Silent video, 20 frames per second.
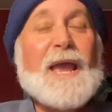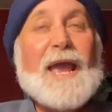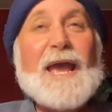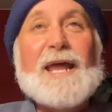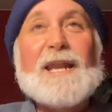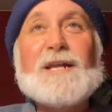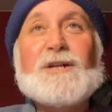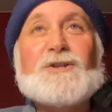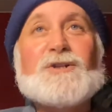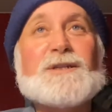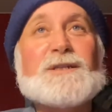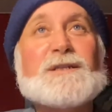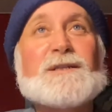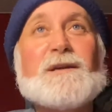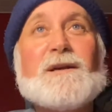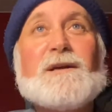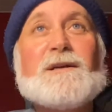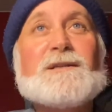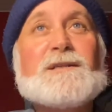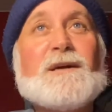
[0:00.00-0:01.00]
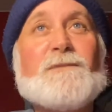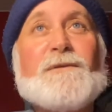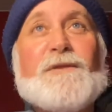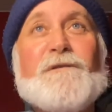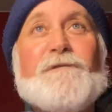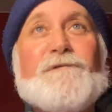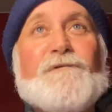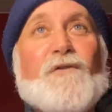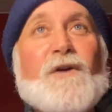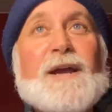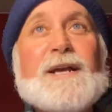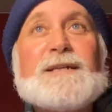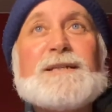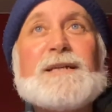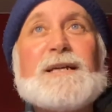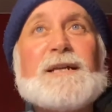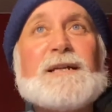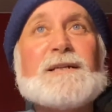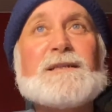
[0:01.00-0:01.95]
And it just, some of the phrasing